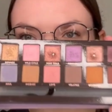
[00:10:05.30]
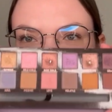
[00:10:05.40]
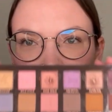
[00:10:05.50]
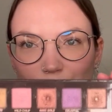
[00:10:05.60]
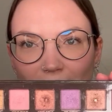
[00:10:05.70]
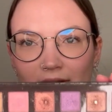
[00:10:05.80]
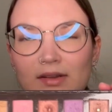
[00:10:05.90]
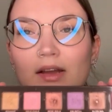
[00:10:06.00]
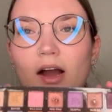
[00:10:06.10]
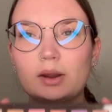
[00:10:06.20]
So yeah,
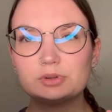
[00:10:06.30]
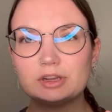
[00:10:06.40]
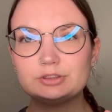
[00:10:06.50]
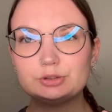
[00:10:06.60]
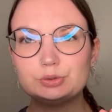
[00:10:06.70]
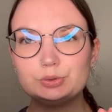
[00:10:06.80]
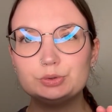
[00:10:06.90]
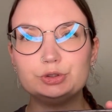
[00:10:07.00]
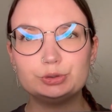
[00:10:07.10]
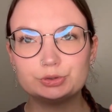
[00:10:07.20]
I would like to
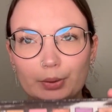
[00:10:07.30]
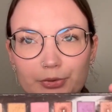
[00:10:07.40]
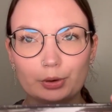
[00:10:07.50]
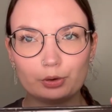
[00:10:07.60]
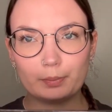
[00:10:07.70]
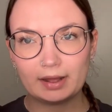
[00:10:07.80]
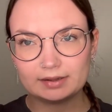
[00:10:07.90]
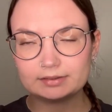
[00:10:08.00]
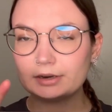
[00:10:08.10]
use up the whole palette.